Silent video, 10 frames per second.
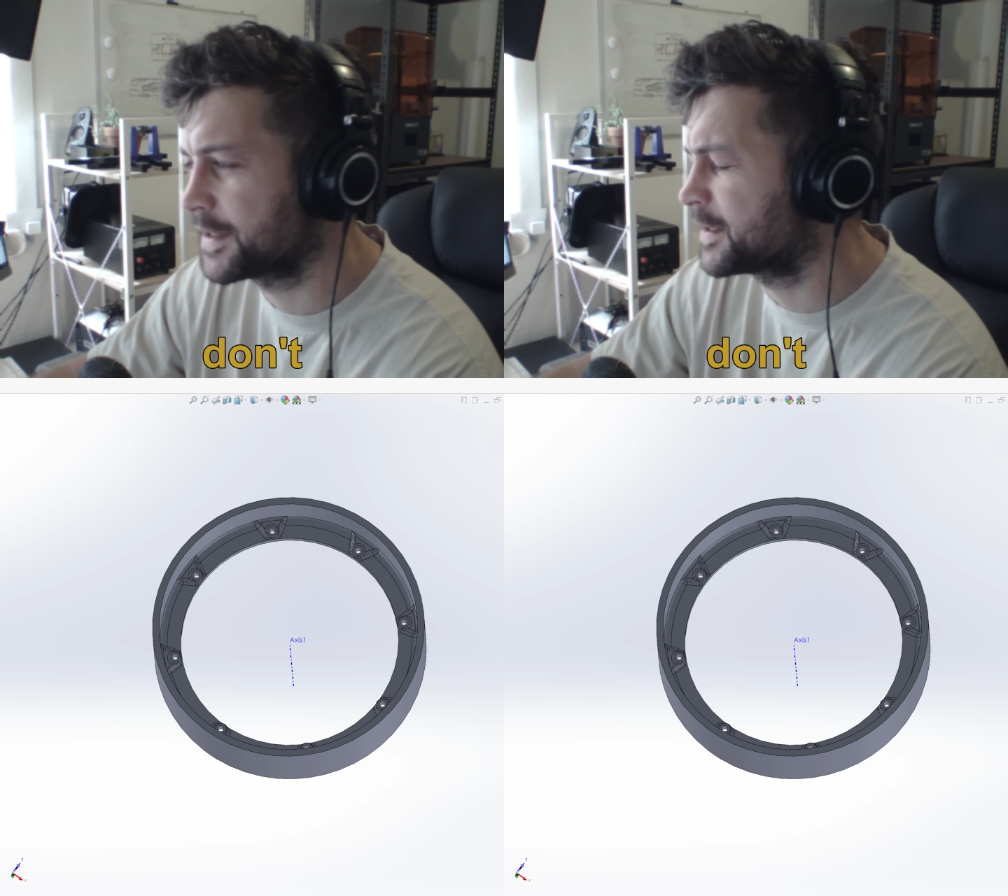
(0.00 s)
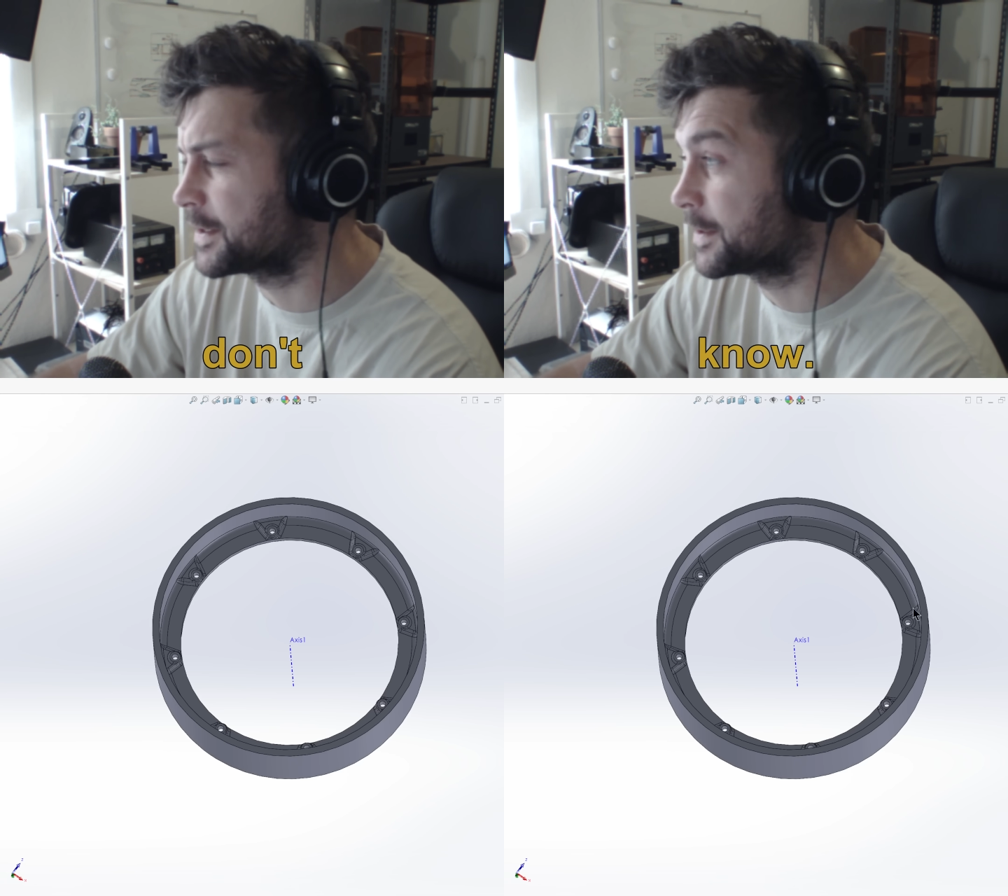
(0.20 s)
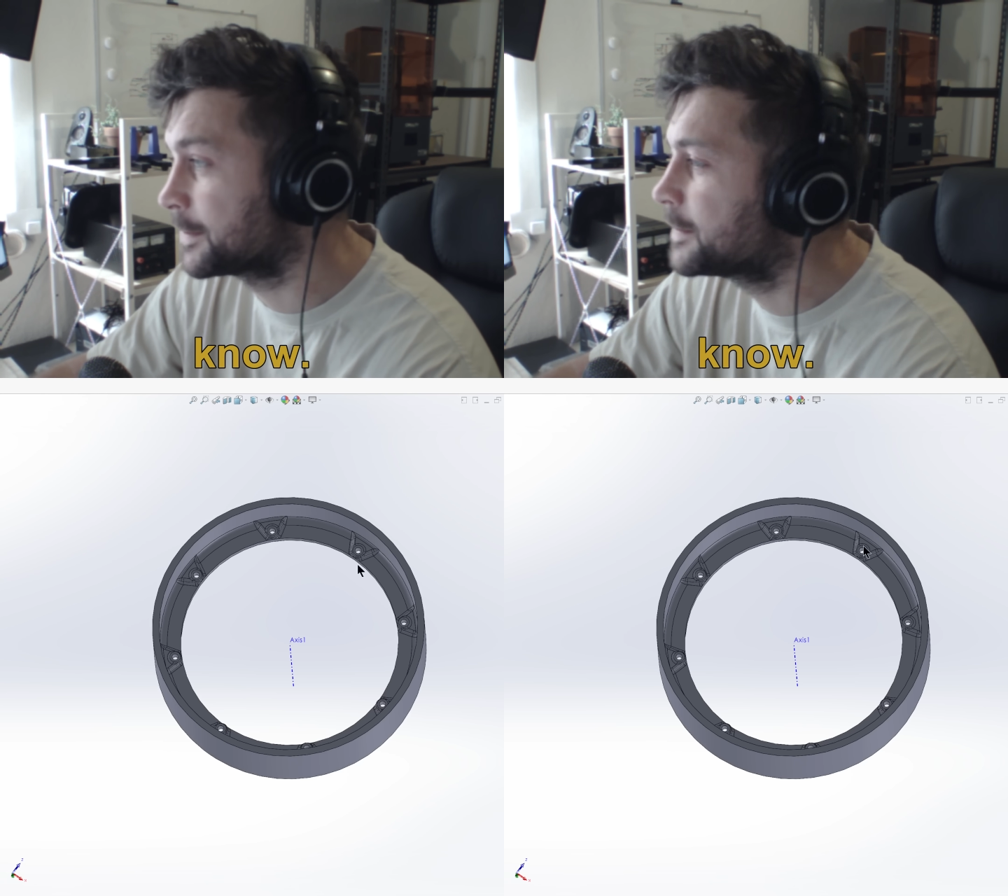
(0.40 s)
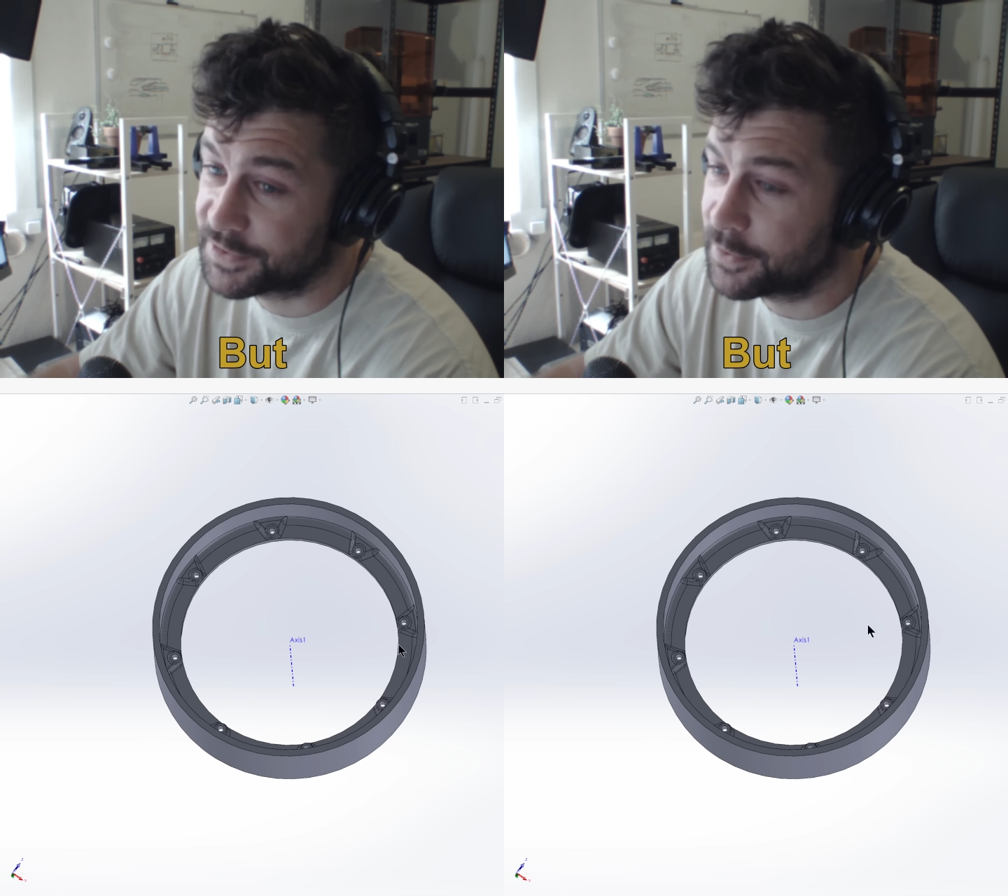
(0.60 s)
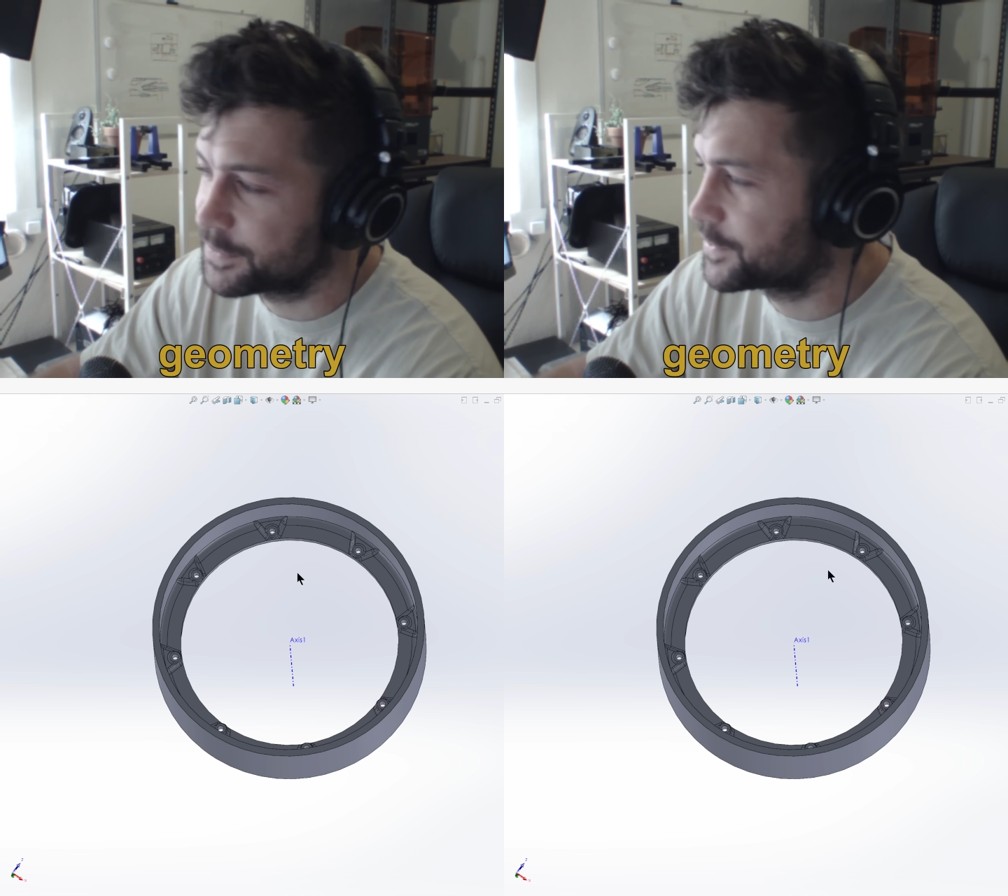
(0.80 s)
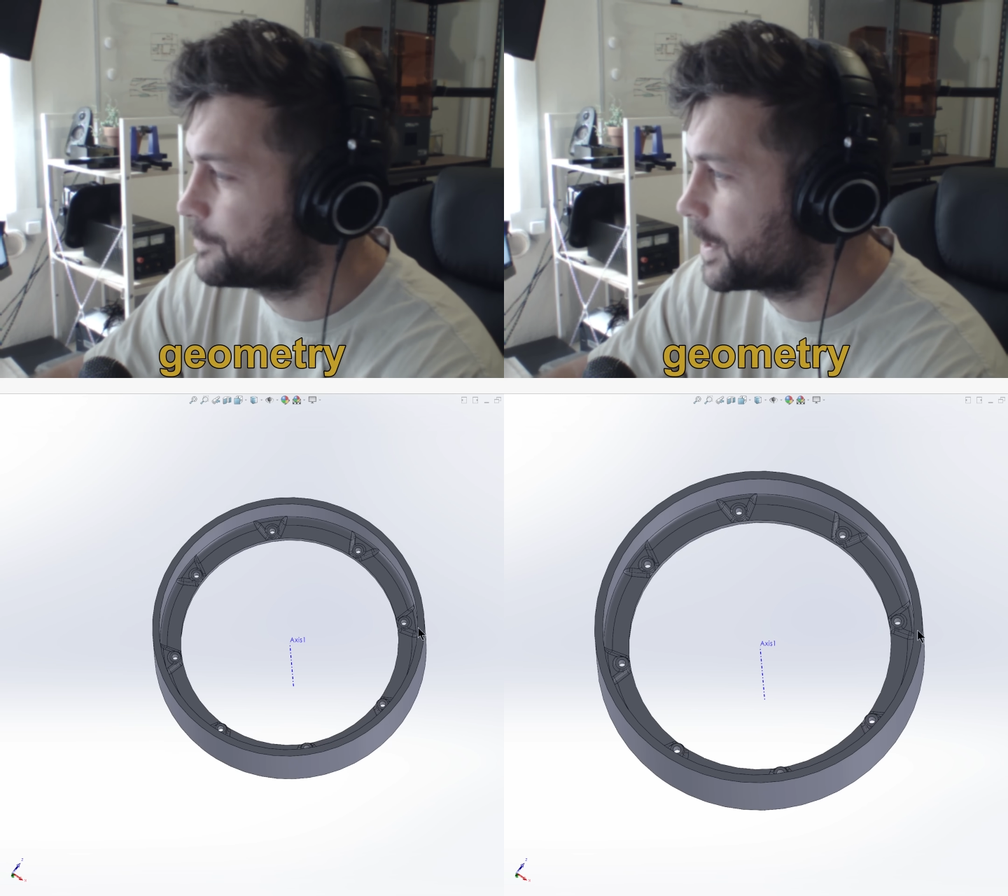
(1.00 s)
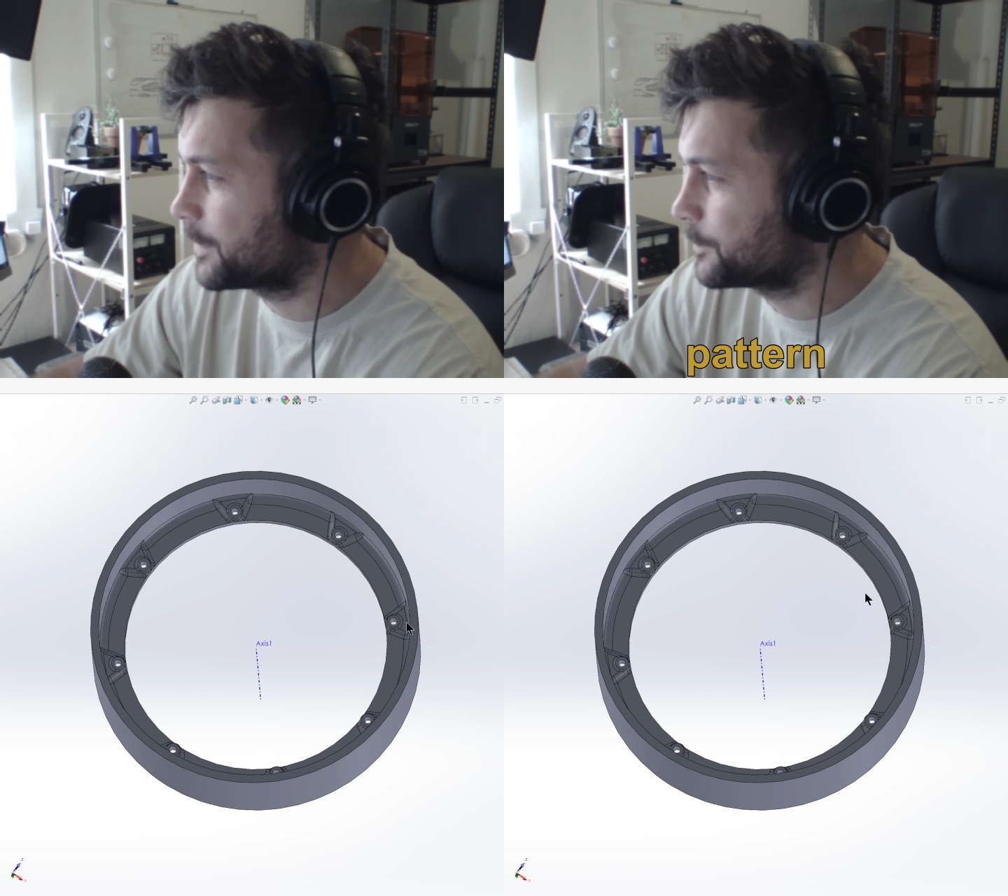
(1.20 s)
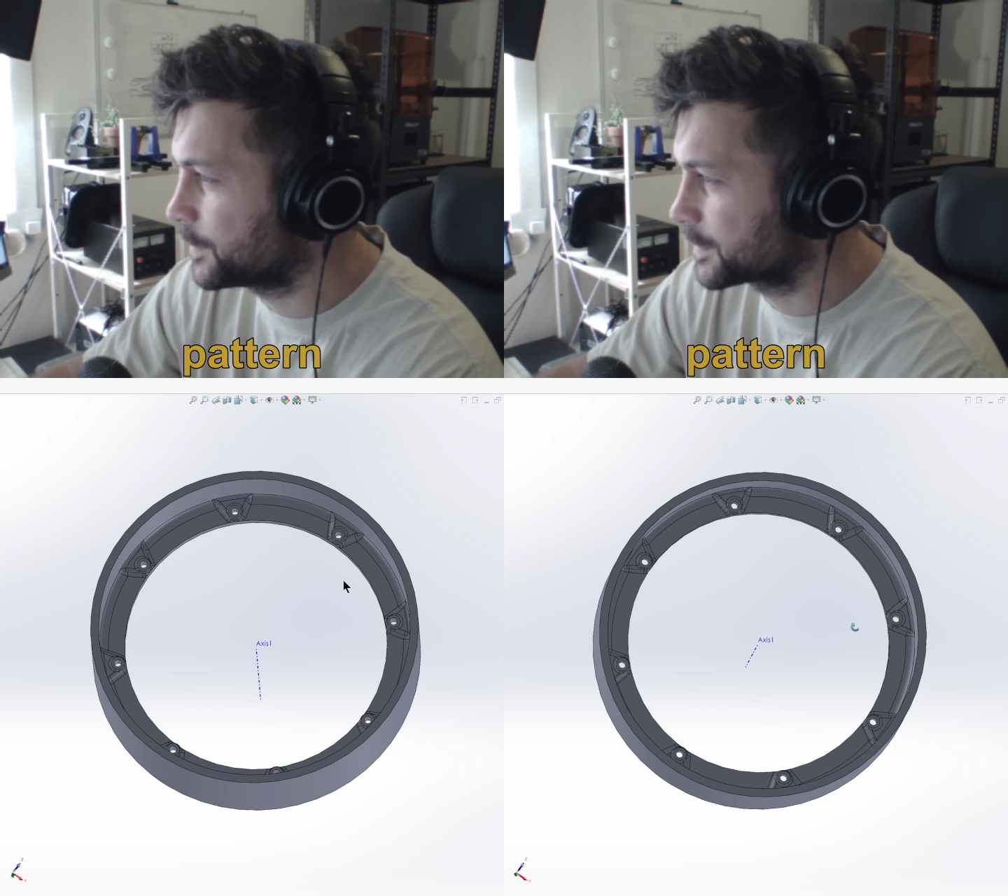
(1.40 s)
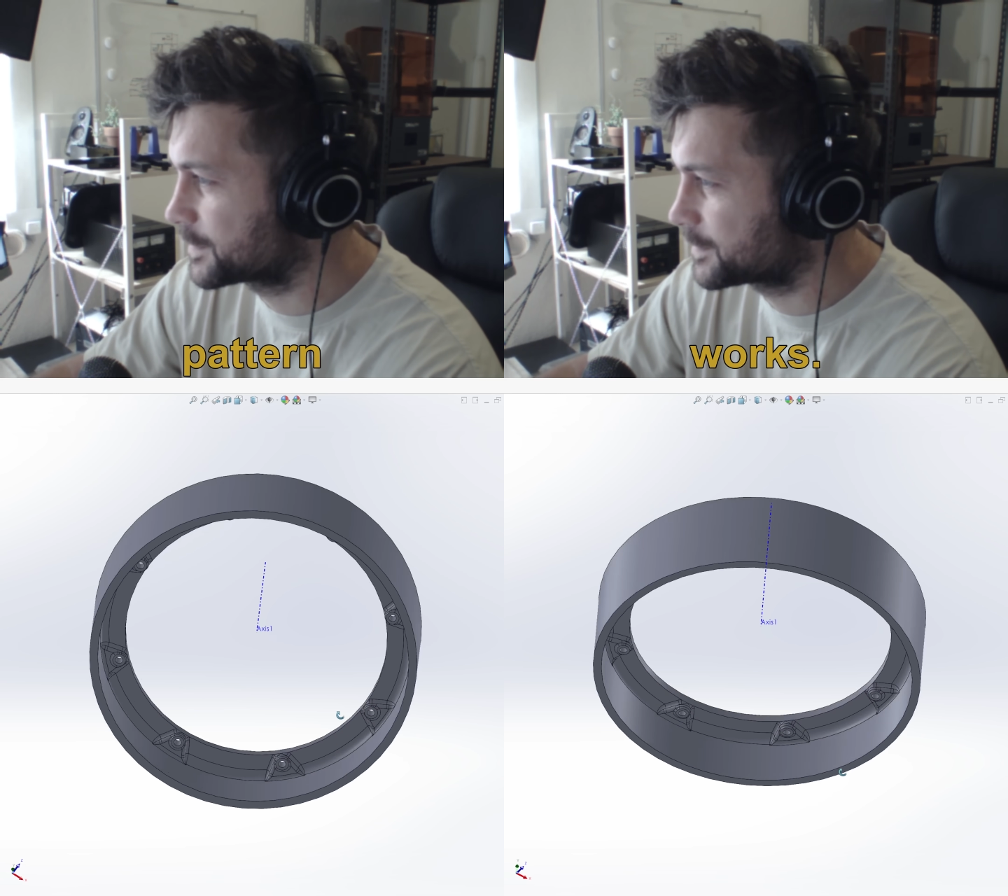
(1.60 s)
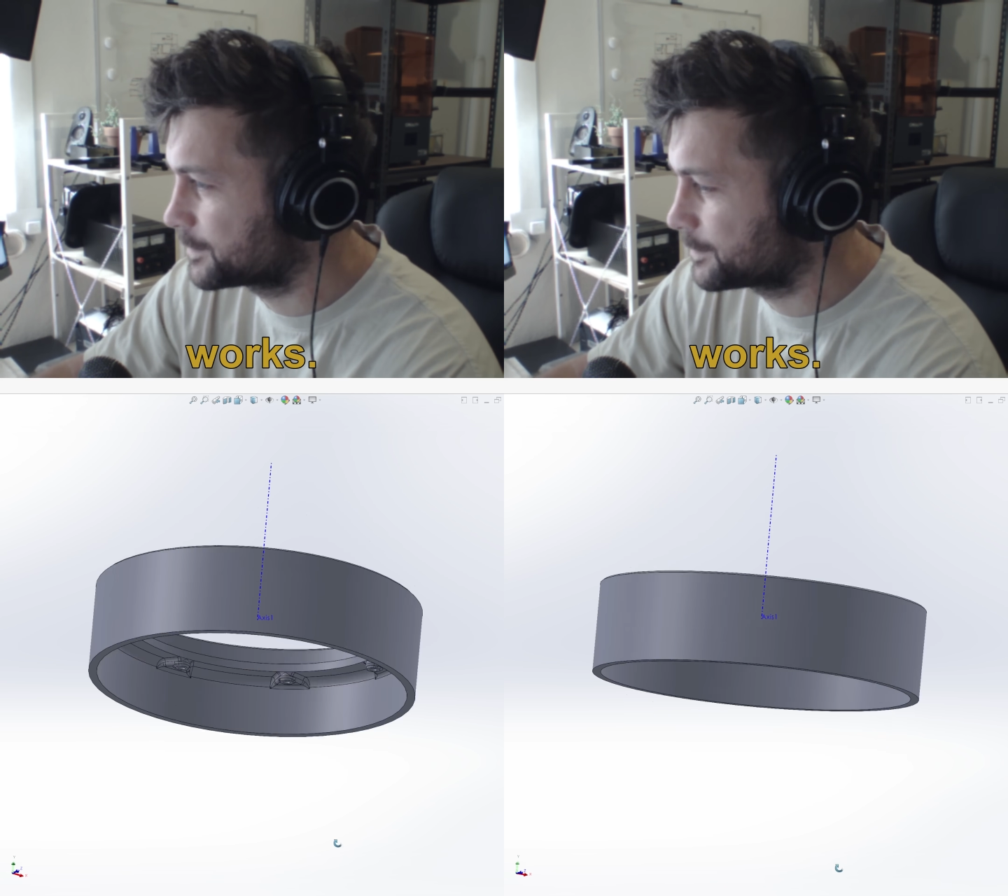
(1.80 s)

I don't know, but geometry pattern works.